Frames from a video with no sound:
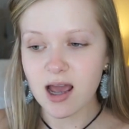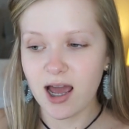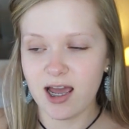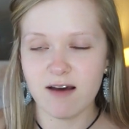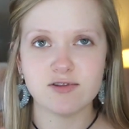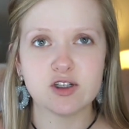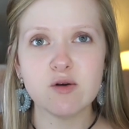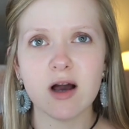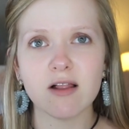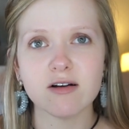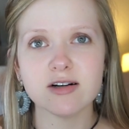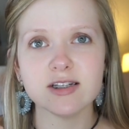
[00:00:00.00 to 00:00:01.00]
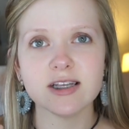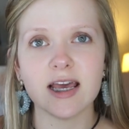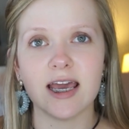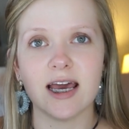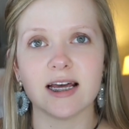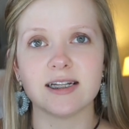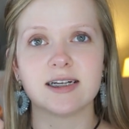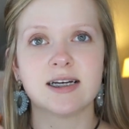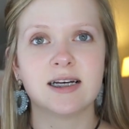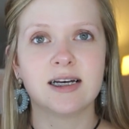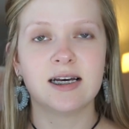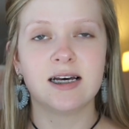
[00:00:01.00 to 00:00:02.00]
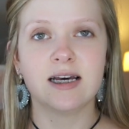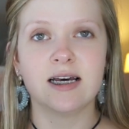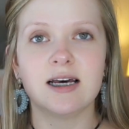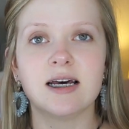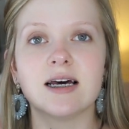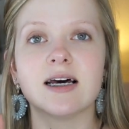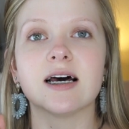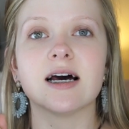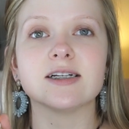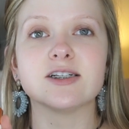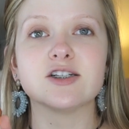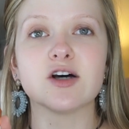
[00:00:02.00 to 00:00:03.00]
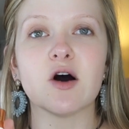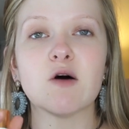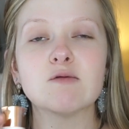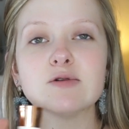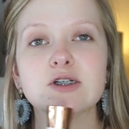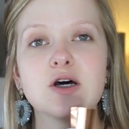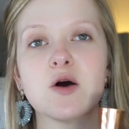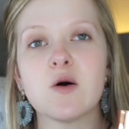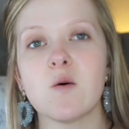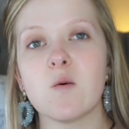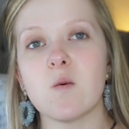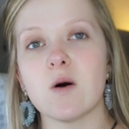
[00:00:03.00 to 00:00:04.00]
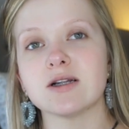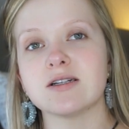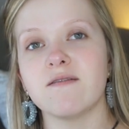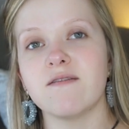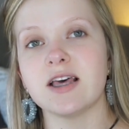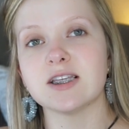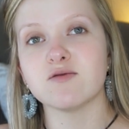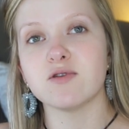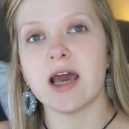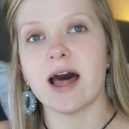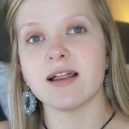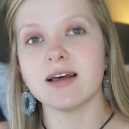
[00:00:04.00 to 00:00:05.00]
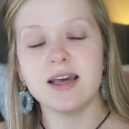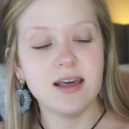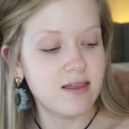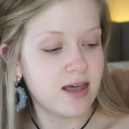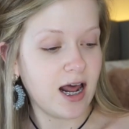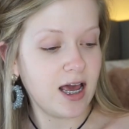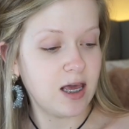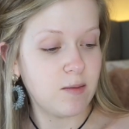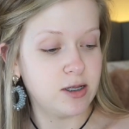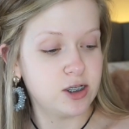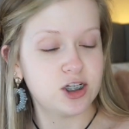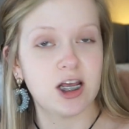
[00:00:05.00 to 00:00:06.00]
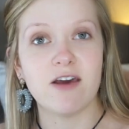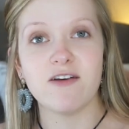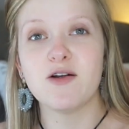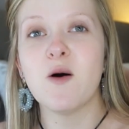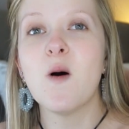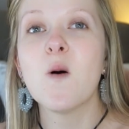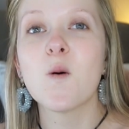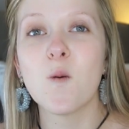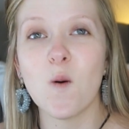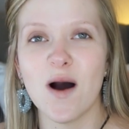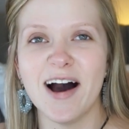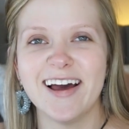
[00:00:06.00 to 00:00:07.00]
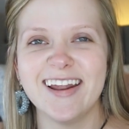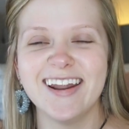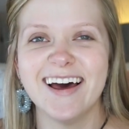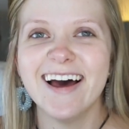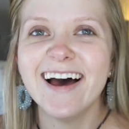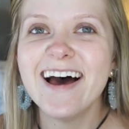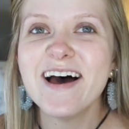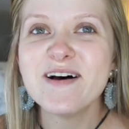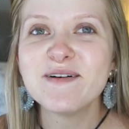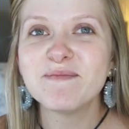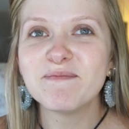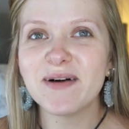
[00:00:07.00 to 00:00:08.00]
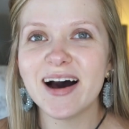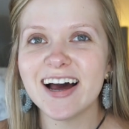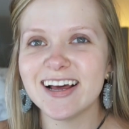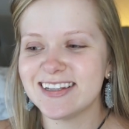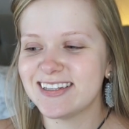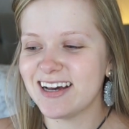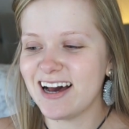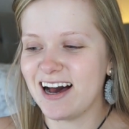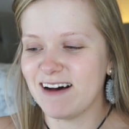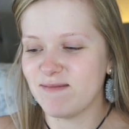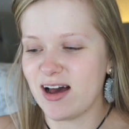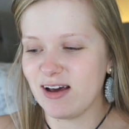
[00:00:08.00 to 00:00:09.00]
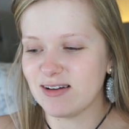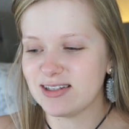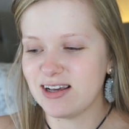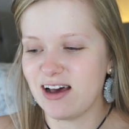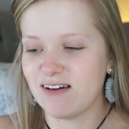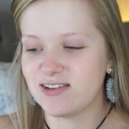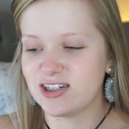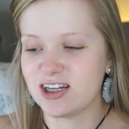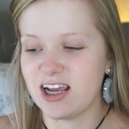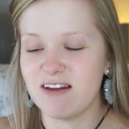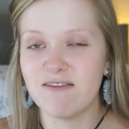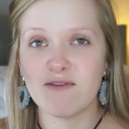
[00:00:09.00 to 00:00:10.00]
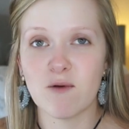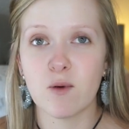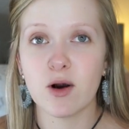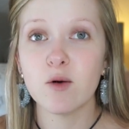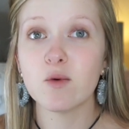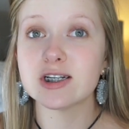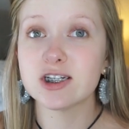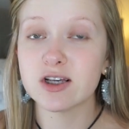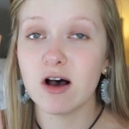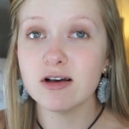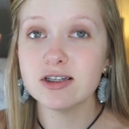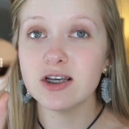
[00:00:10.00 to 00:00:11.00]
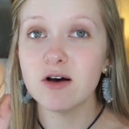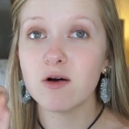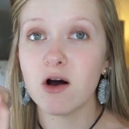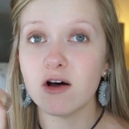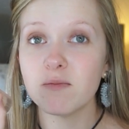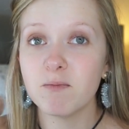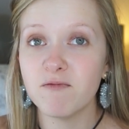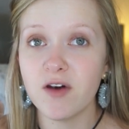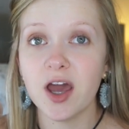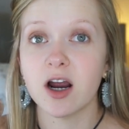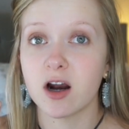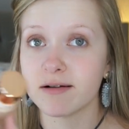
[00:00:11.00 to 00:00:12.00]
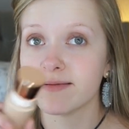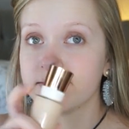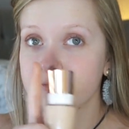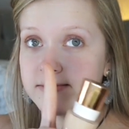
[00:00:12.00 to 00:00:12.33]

I have two colors and I don't want to face reality that I am in shade 1, but I also have shade 4, which is also called Fair.